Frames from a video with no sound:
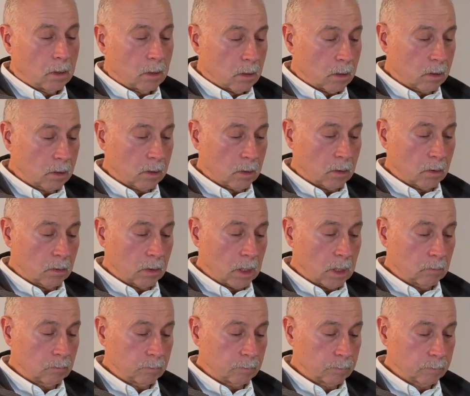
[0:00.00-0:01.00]

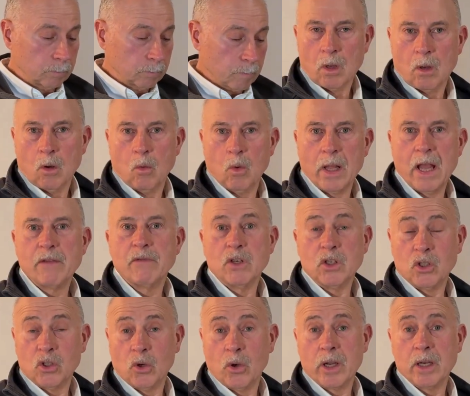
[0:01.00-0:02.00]
So, well, I've
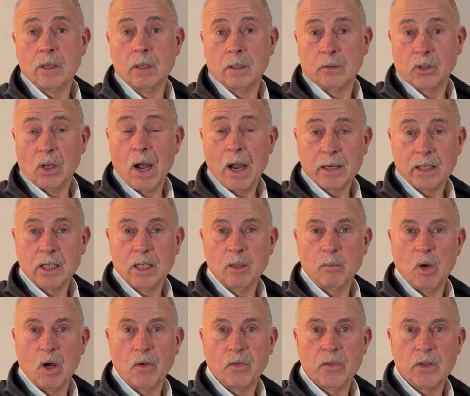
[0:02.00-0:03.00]
enjoyed talking
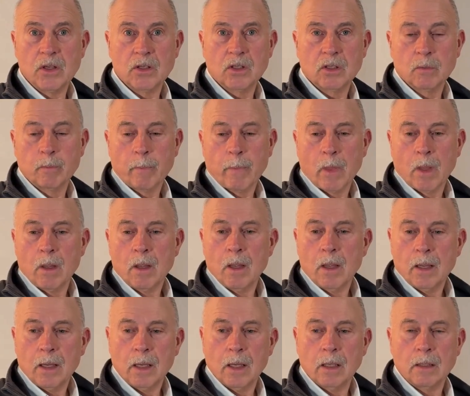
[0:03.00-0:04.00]
about this,
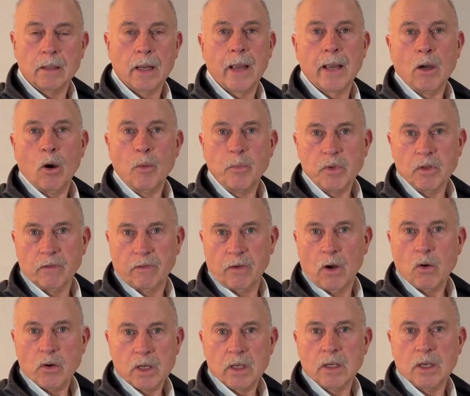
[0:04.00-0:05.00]
and I hope you
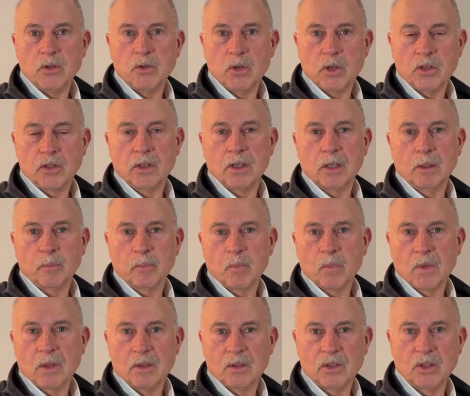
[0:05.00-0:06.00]
found it interesting.
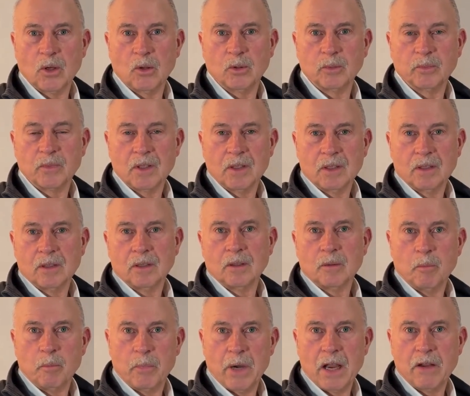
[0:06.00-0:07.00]
So,
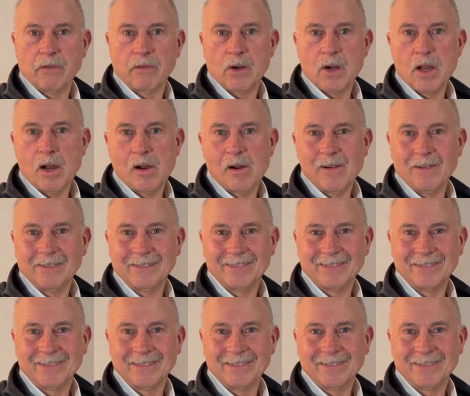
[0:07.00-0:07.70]
bye for now.